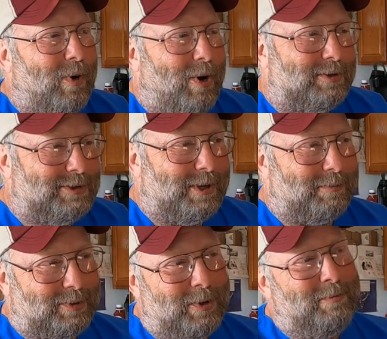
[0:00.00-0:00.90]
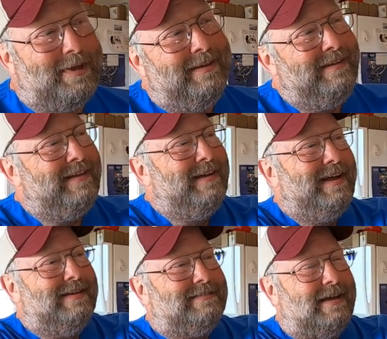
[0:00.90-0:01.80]
walks up to me
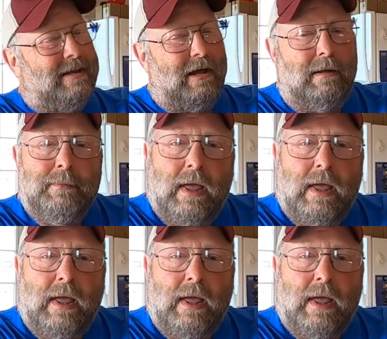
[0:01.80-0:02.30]
and said, uh,